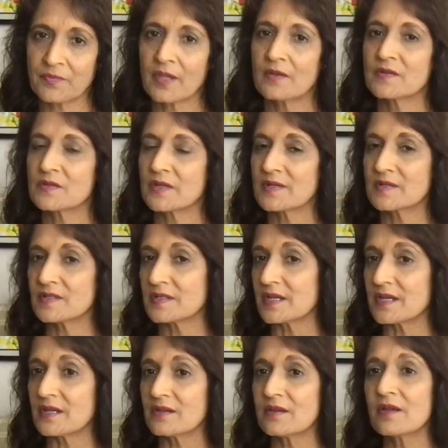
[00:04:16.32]
So I
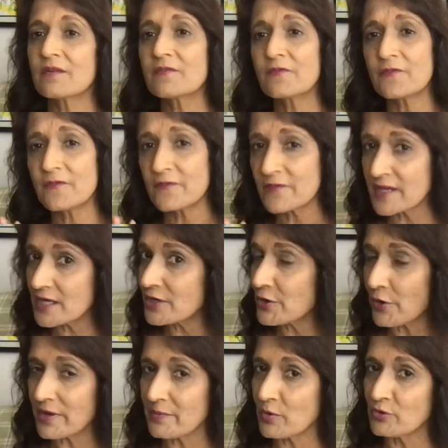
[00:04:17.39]
say, feel your
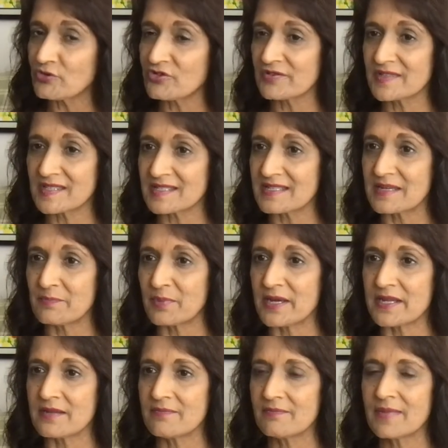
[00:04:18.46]
emotions
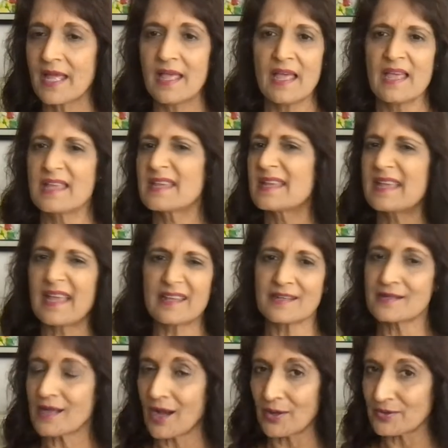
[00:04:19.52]
deeply, get it
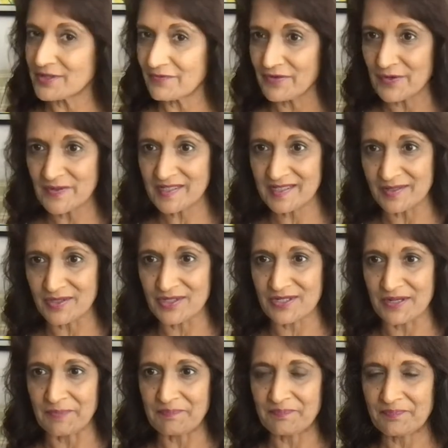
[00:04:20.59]
out of your
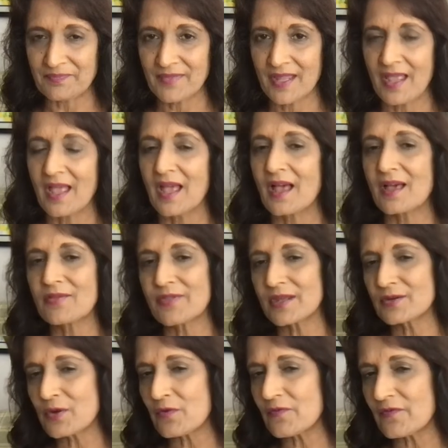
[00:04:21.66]
system, and
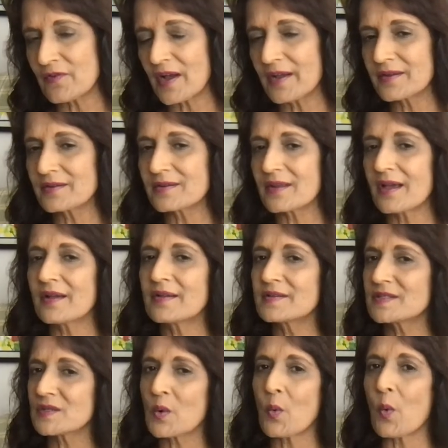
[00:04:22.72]
then go find a nice,
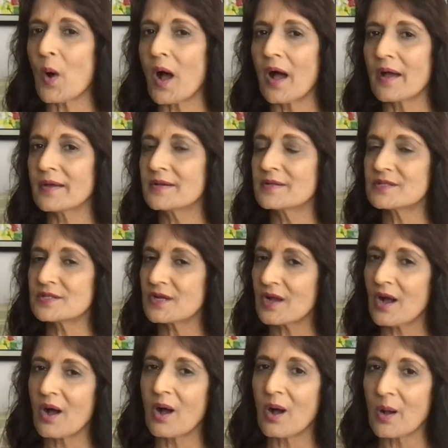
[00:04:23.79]
quiet,
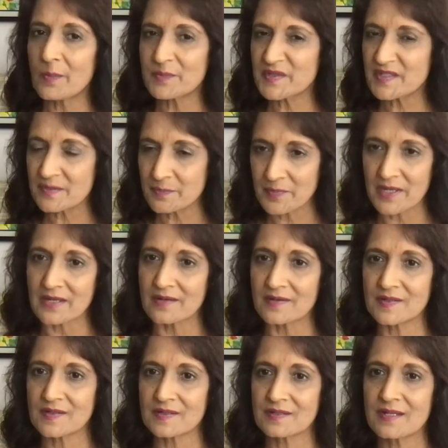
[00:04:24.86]
calm
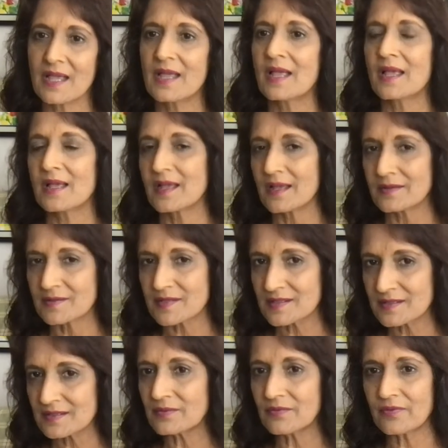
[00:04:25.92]
space and
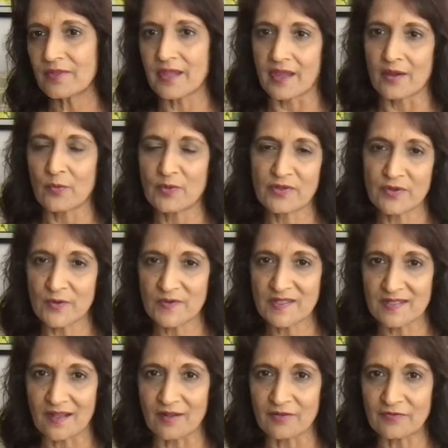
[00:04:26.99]
sit there with
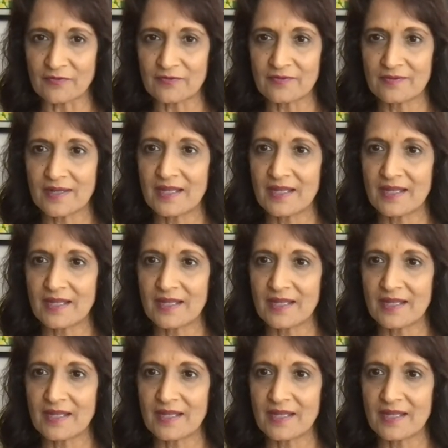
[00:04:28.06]
yourself.